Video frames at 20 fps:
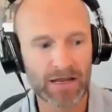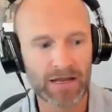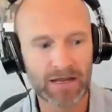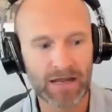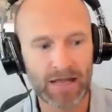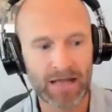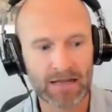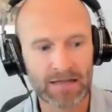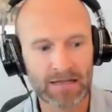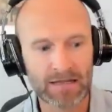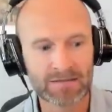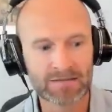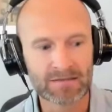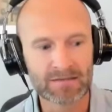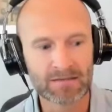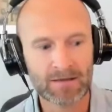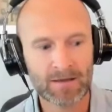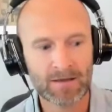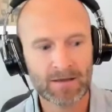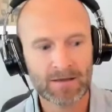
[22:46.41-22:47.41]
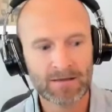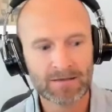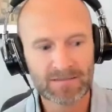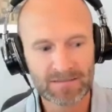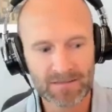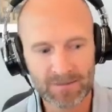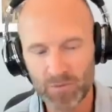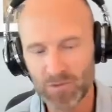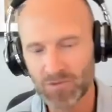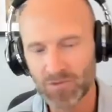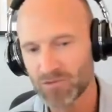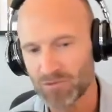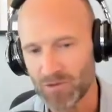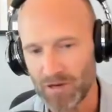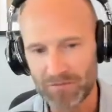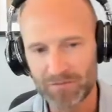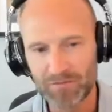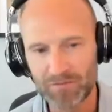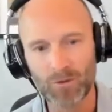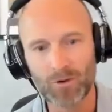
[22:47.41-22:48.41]
and it's simple,
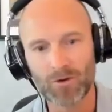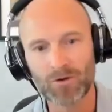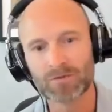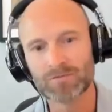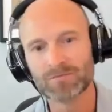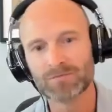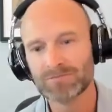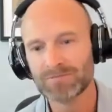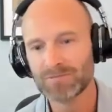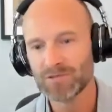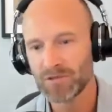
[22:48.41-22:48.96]
straightforward.